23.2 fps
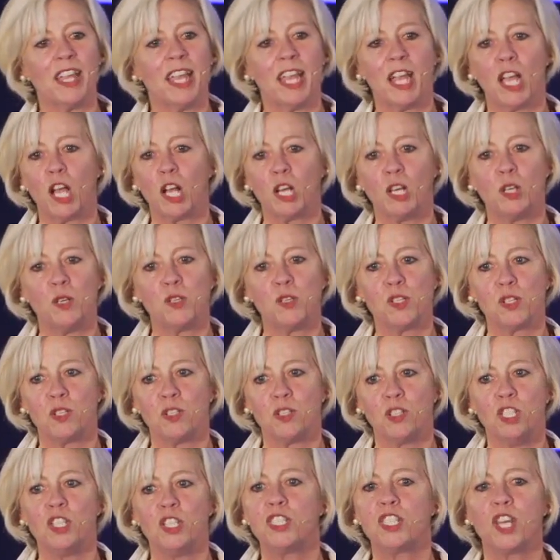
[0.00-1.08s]
inclusion.
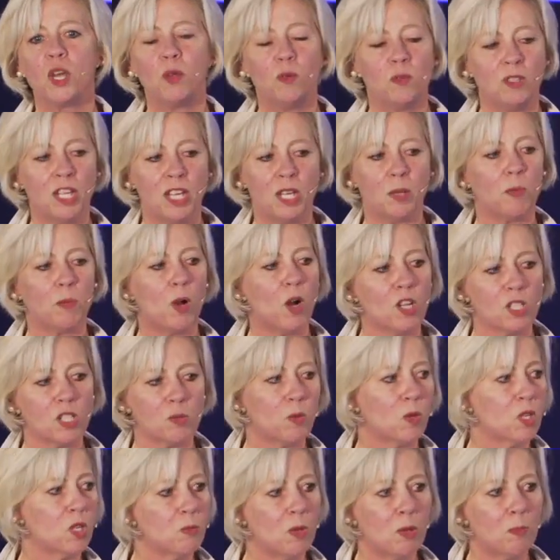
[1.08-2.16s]
You don't need a
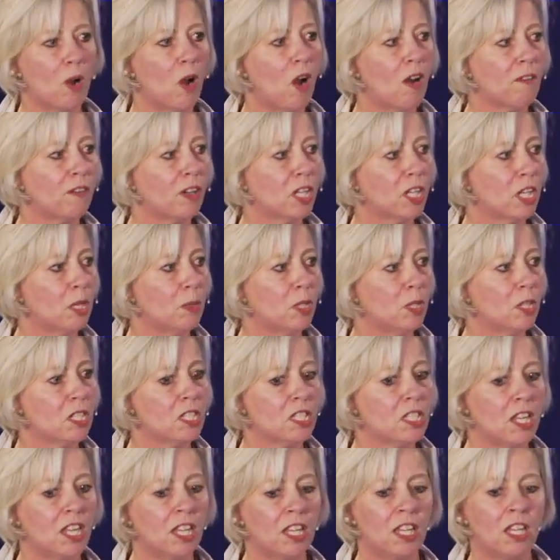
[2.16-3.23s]
passport to be part of a
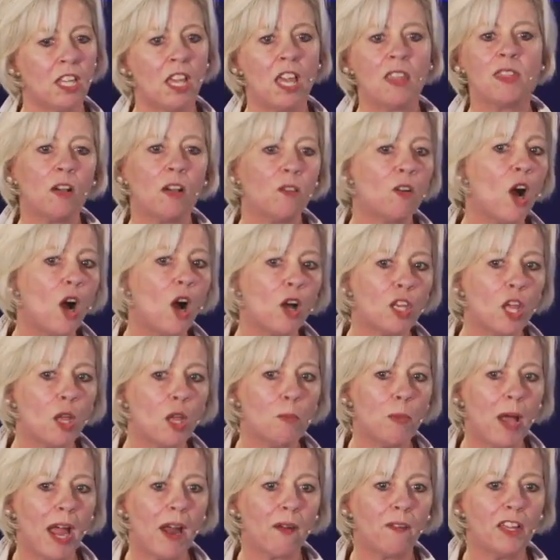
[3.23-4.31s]
community. There are no
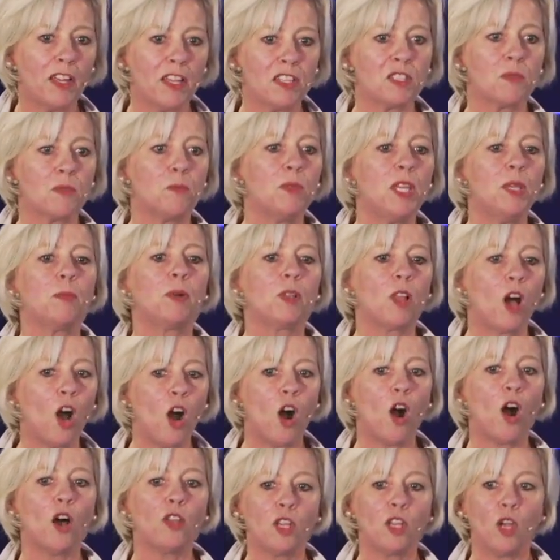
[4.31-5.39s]
barriers. People
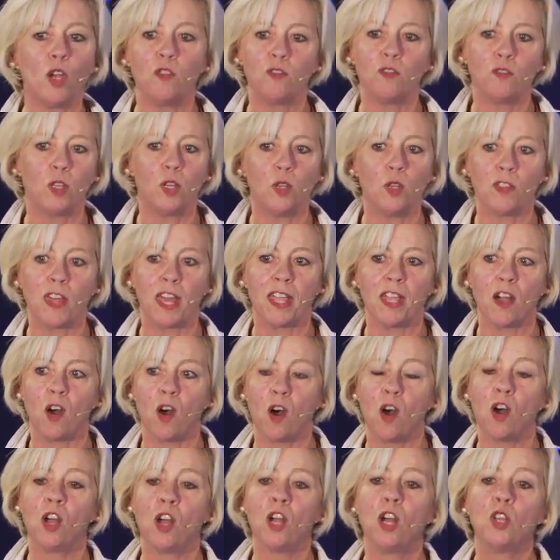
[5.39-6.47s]
are known for who they
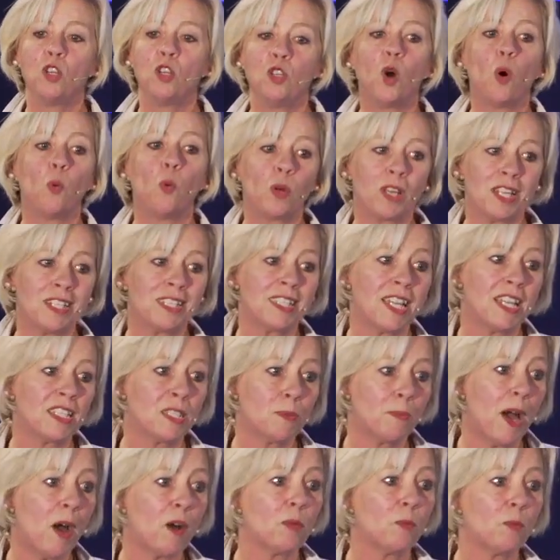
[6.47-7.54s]
are, not what it says
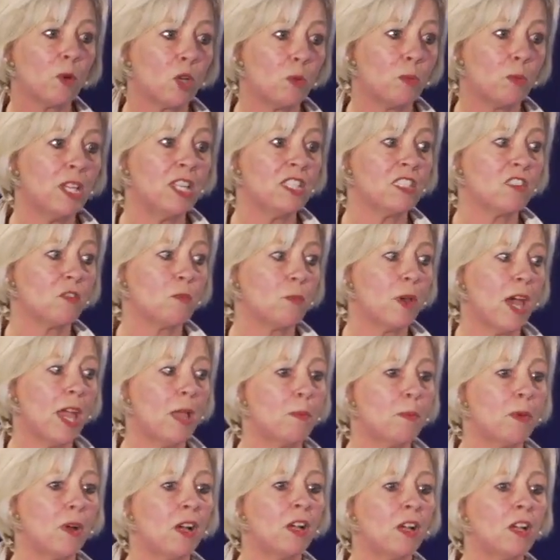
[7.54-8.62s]
about them on a piece of
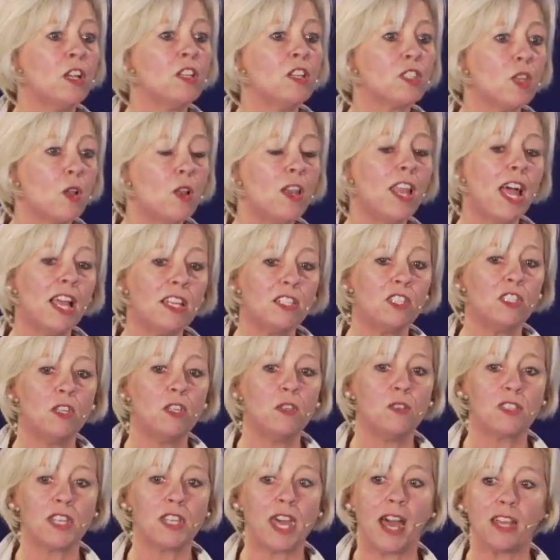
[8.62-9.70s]
paper. So let's
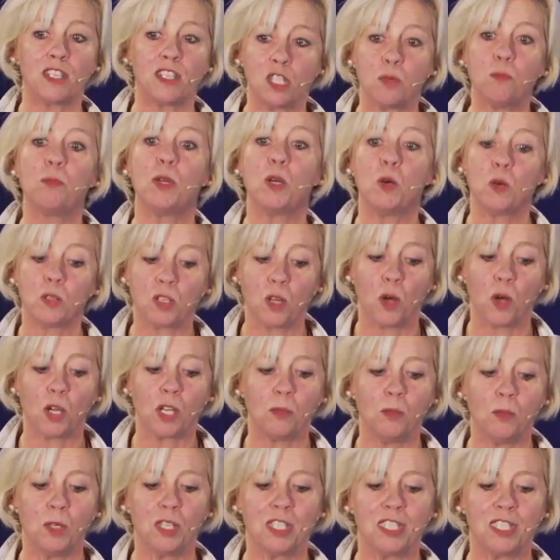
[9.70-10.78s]
use that to build our
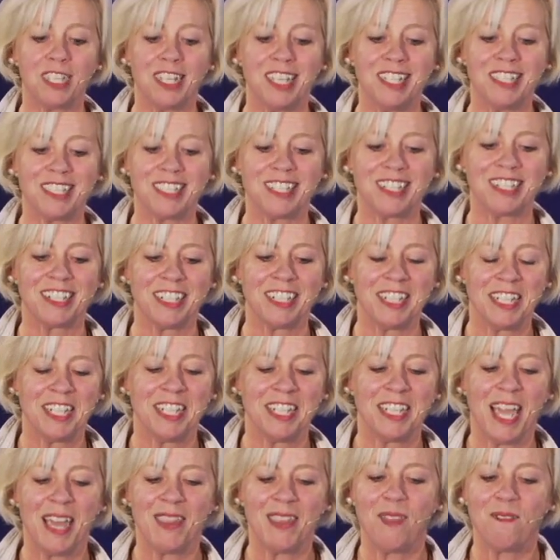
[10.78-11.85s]
communities.
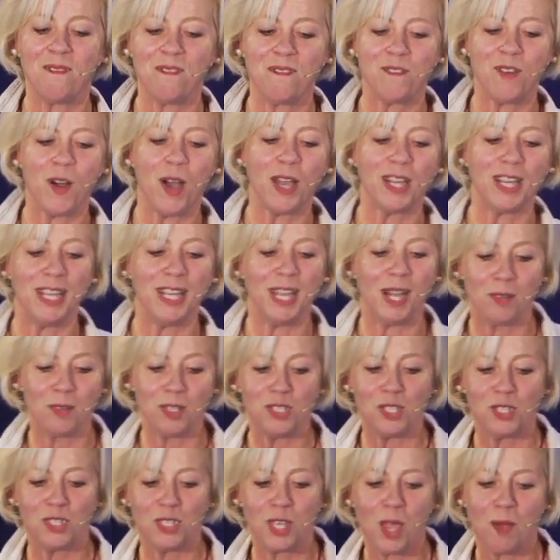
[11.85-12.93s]
And then finally, I would
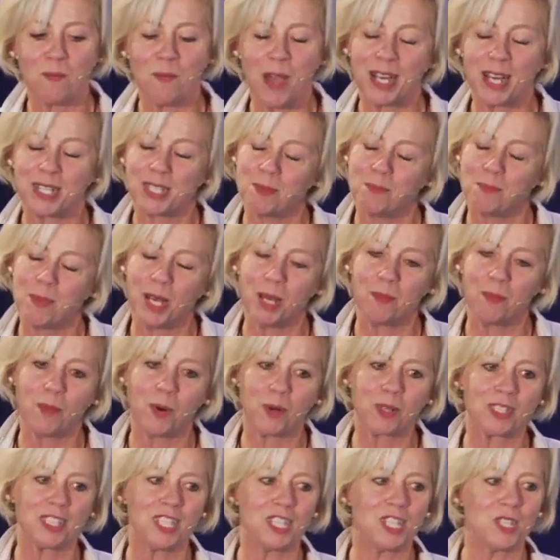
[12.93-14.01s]
just go back to the pillar
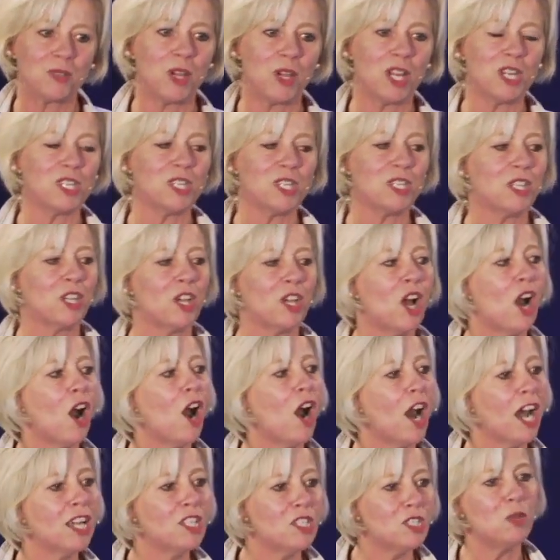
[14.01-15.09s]
box situation.
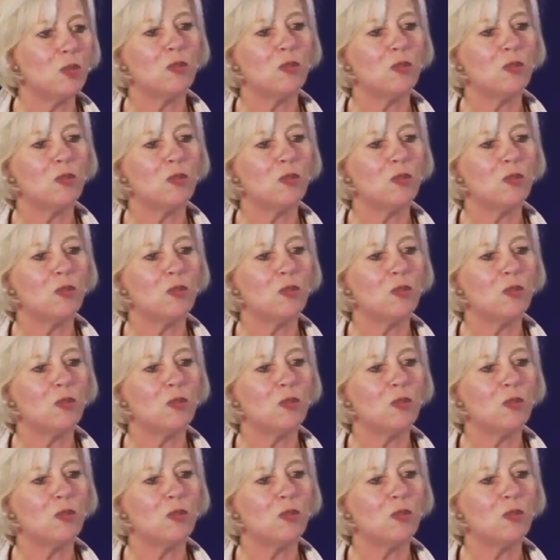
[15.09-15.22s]
I do